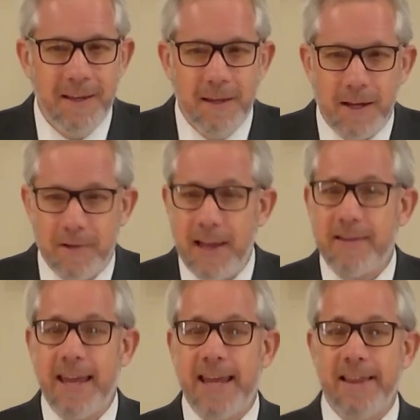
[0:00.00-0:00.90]
because
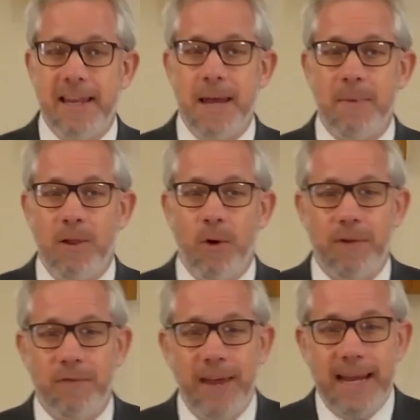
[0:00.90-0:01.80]
that's taking the name of the
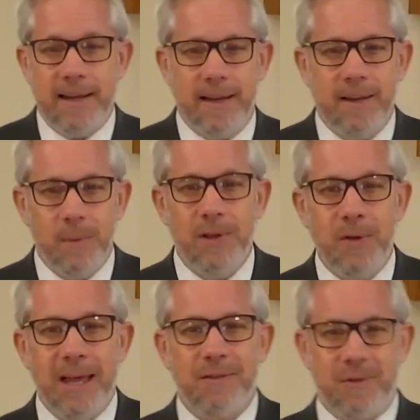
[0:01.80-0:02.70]
Lord in vain. Well, no,
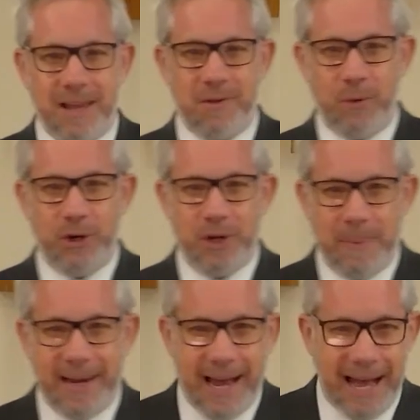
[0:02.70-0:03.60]
that's that's
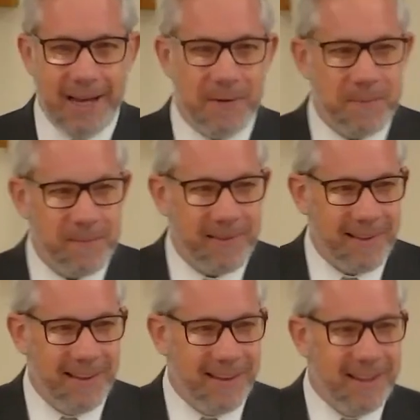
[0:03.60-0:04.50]
worshiping God.
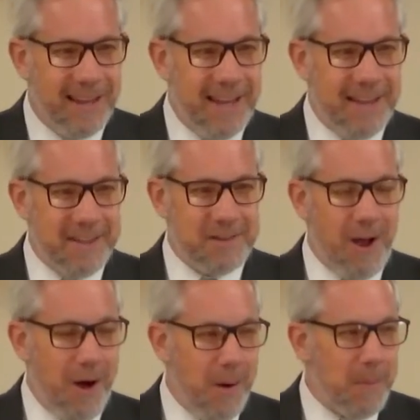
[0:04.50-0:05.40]
And in the
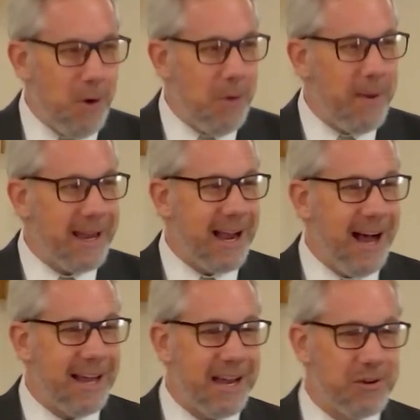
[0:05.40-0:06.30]
psalm, "Oh my
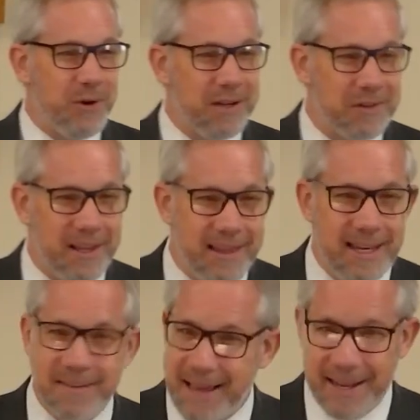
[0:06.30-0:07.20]
God, I trust in Thee,"
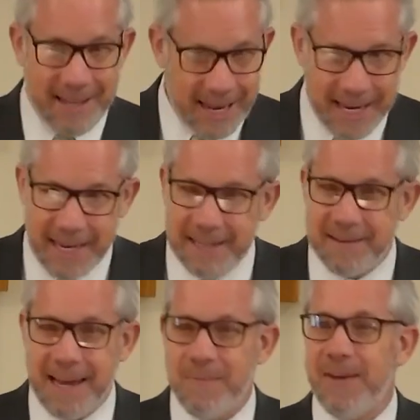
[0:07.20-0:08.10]
is not taking His
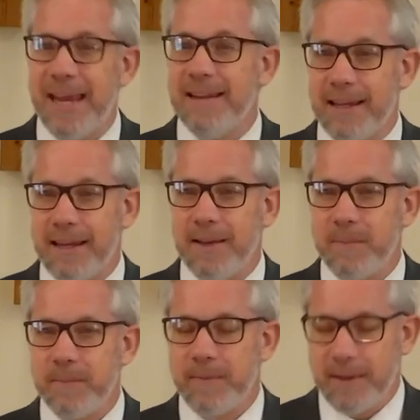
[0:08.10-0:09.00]
name vainly,
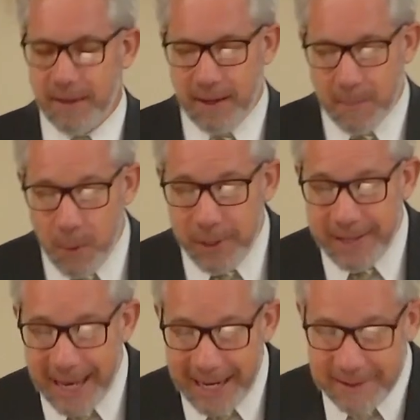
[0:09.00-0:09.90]
but we
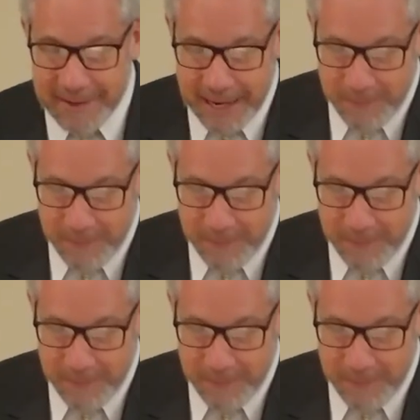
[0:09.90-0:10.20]
take His name